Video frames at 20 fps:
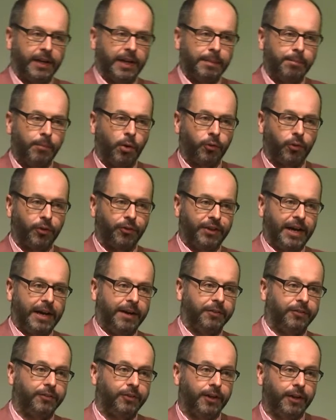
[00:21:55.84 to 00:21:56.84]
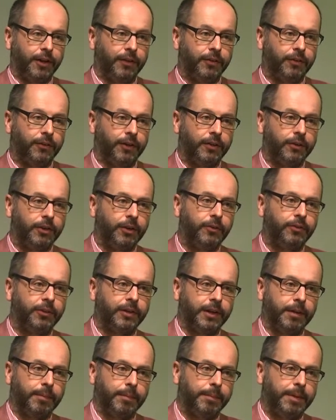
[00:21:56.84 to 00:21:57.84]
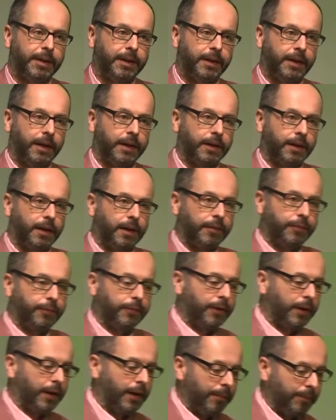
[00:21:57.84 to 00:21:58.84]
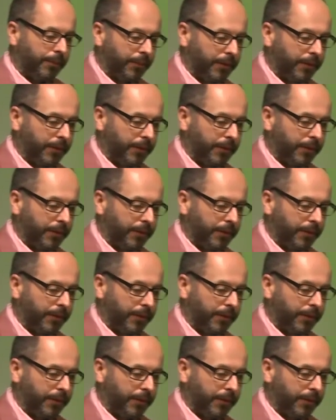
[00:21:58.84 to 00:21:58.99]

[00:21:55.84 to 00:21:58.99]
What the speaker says: models out and using them, I mean, in the kind of